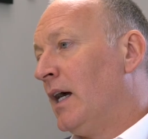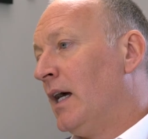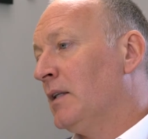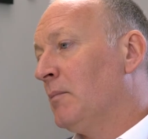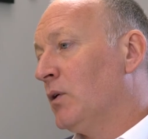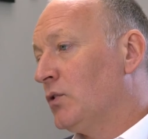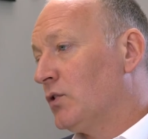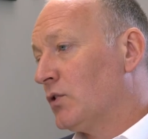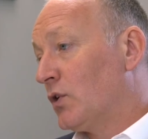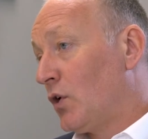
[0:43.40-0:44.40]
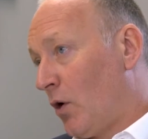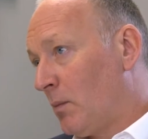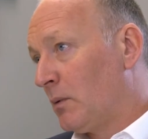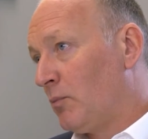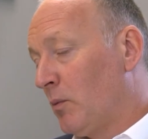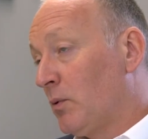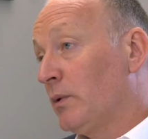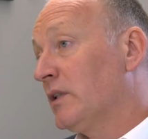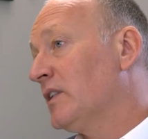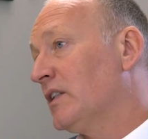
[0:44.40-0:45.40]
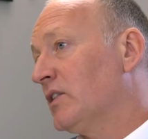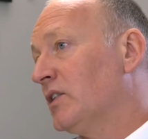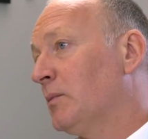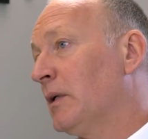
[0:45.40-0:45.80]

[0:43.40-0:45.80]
and the most common problem with the disc is it